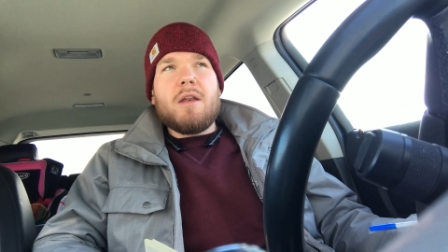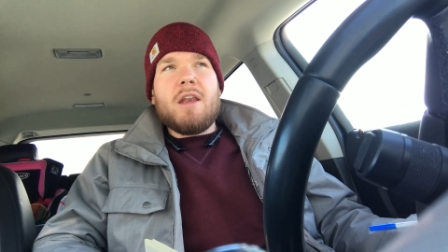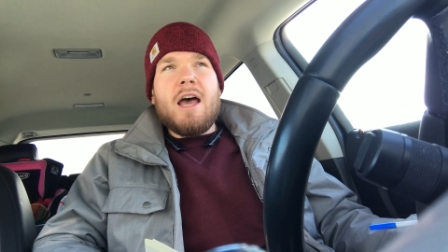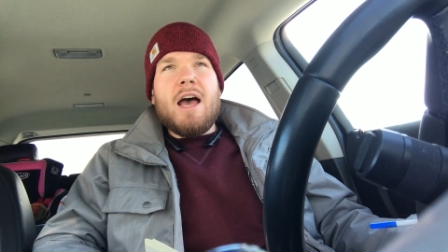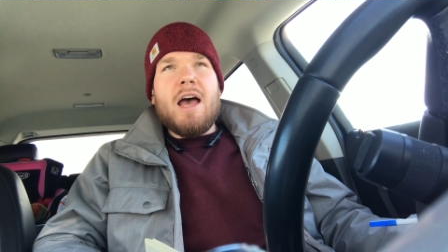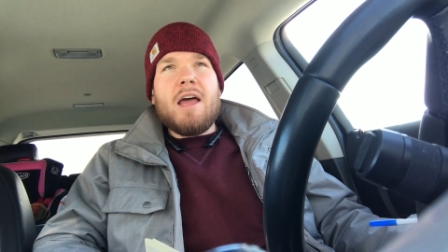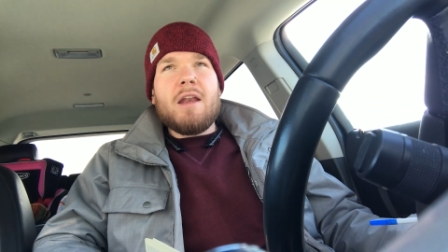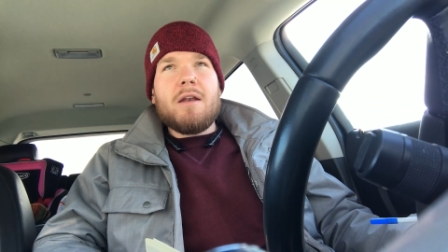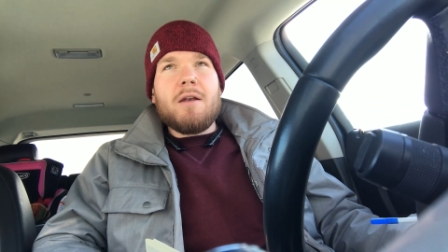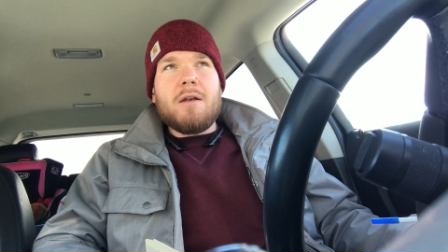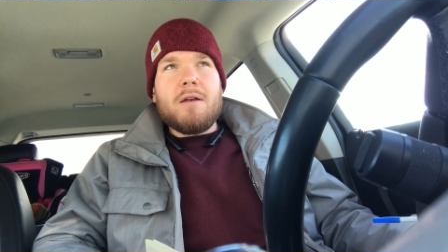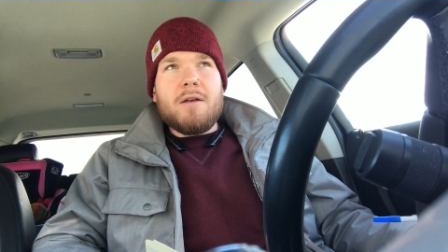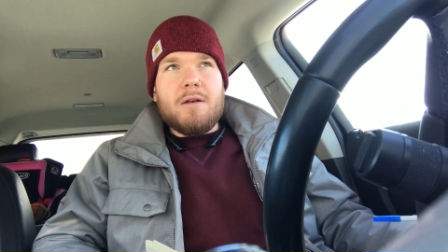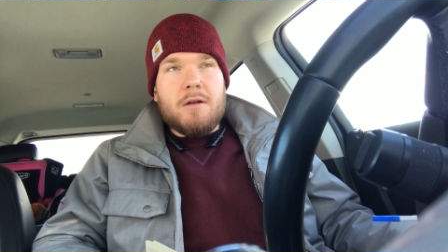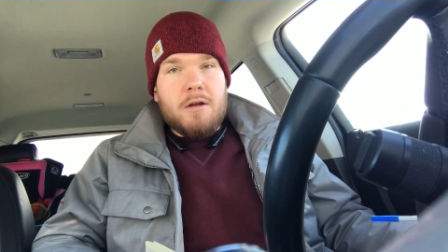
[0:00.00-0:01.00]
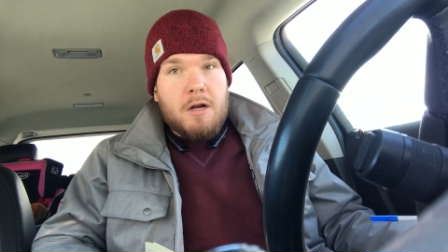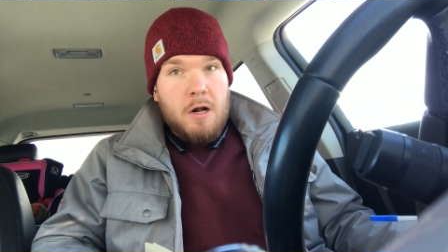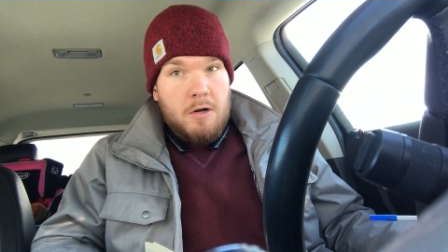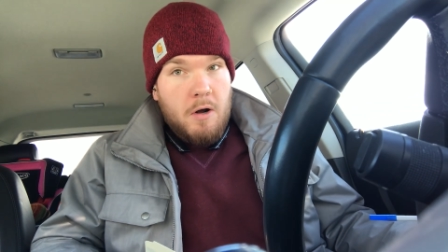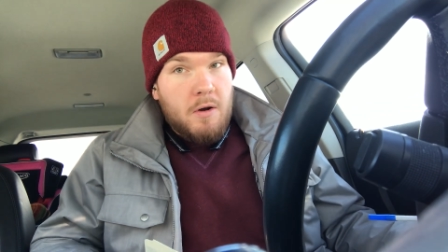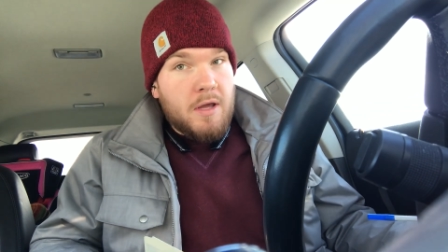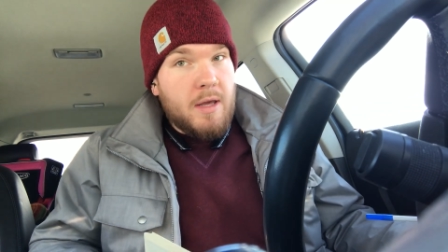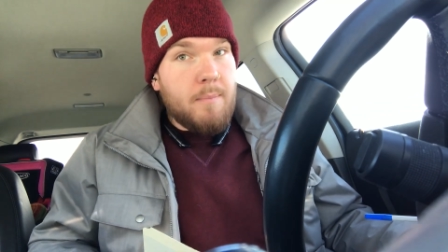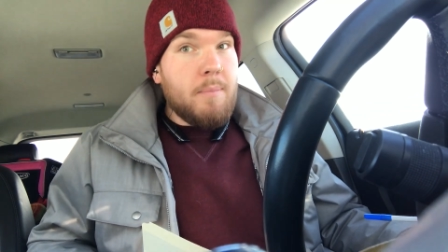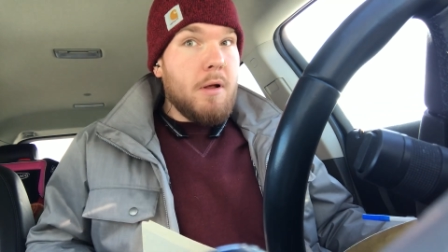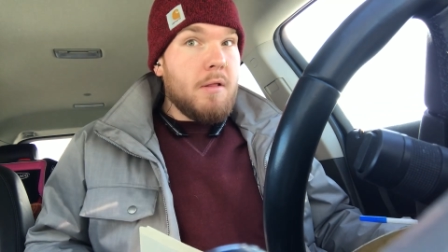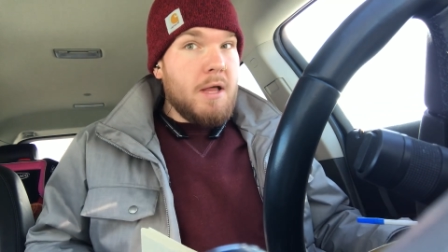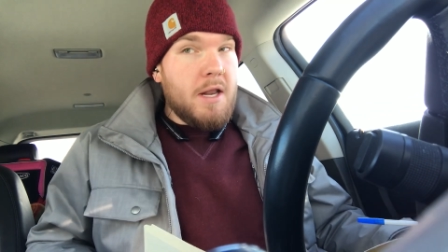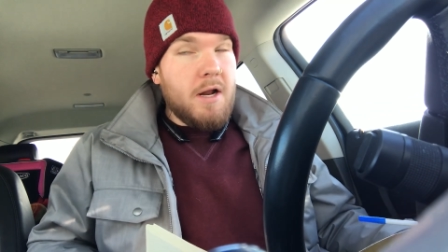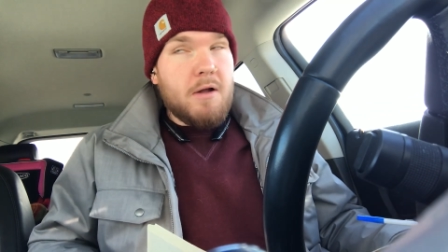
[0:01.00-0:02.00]
Not, you know, don't get
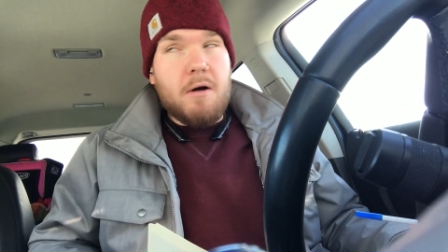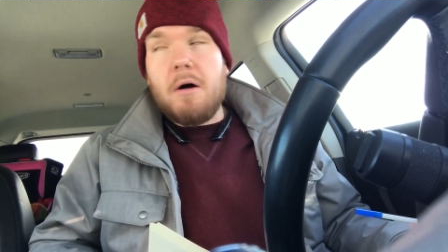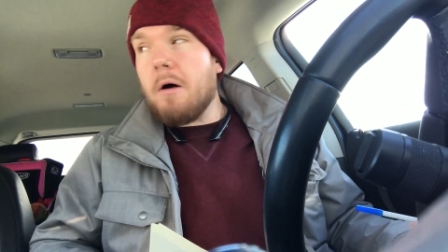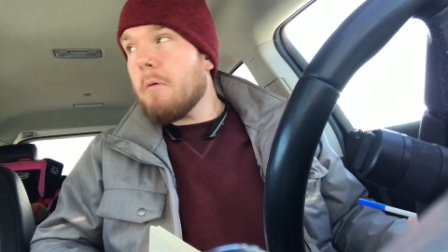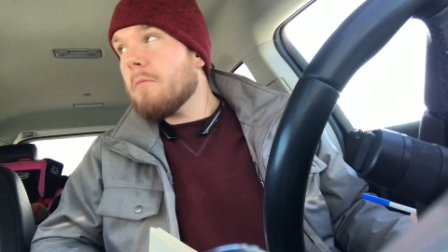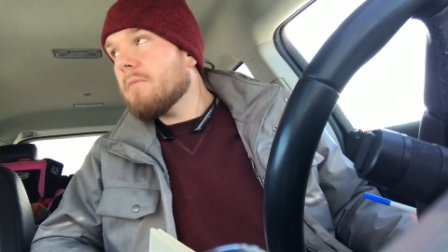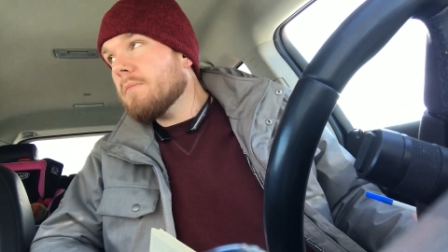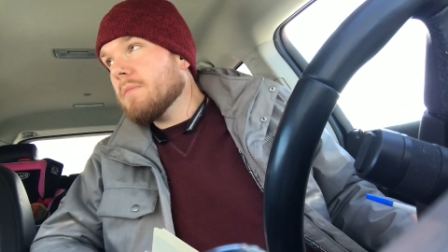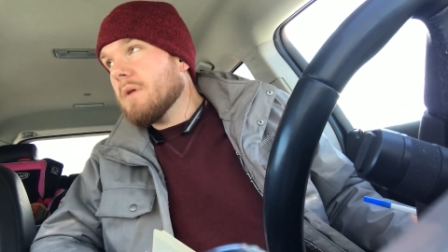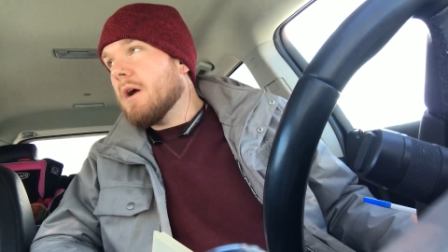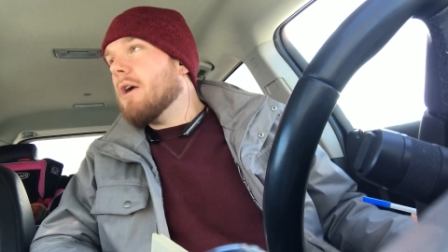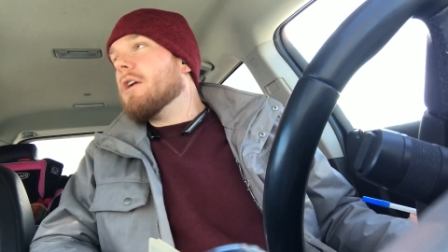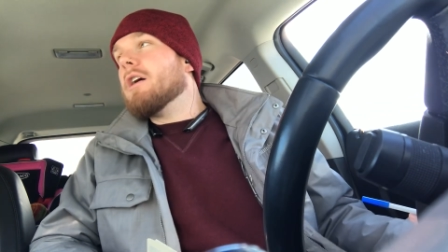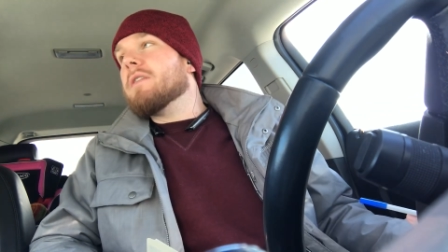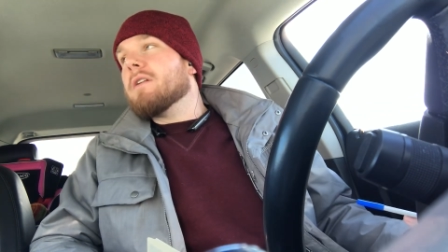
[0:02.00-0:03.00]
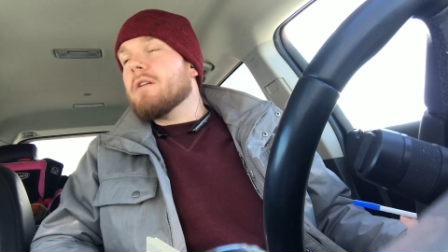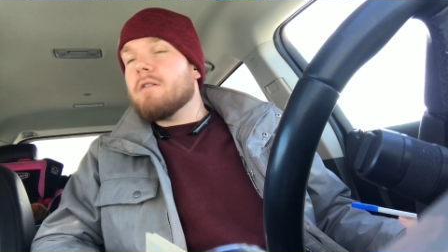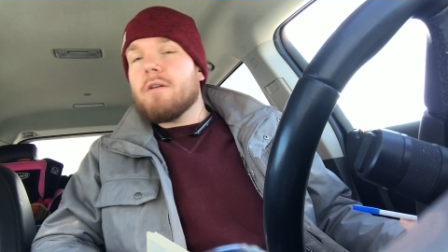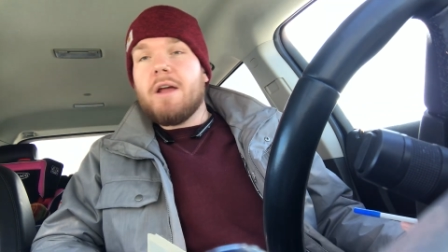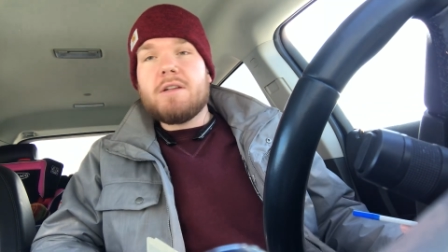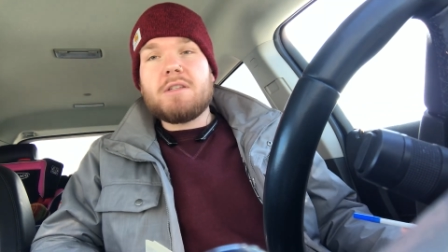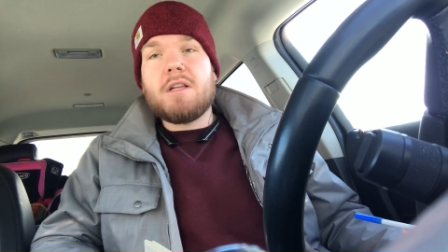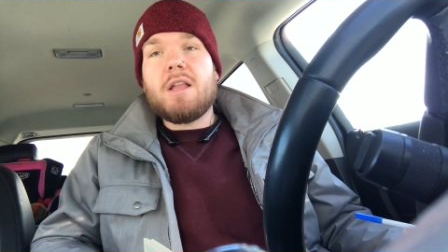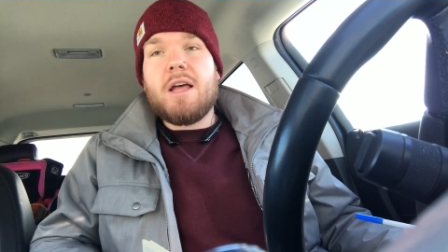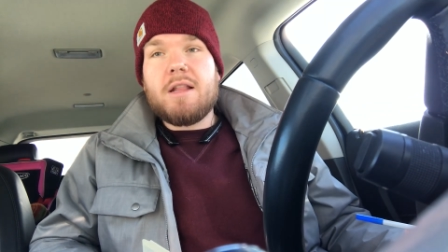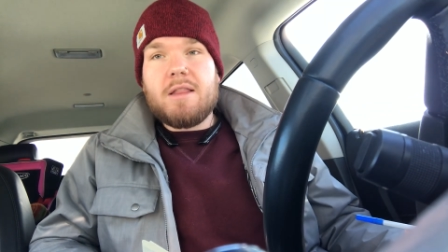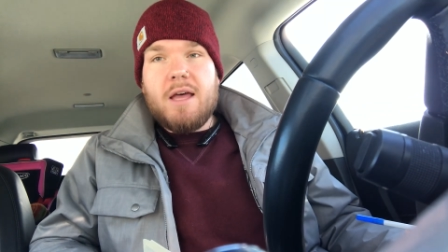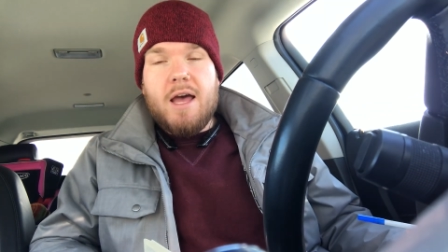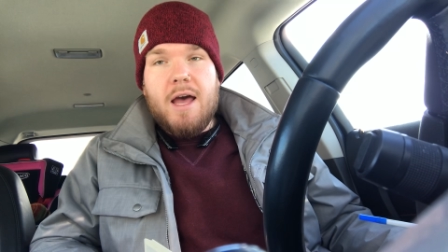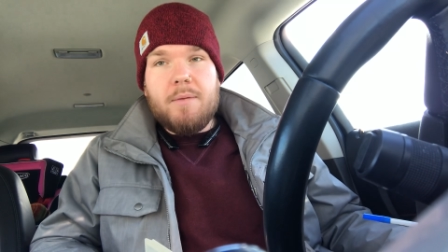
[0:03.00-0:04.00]
political or nothing crazy
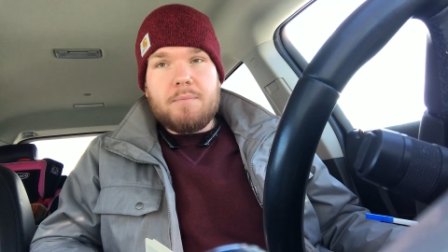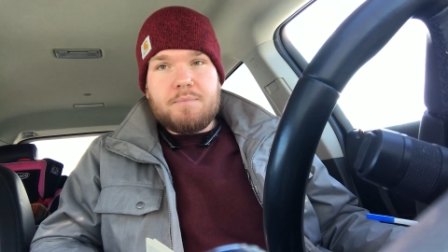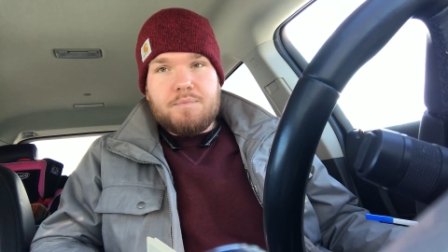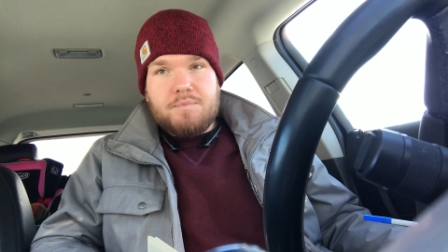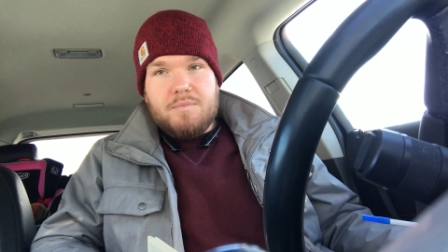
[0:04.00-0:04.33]
like that.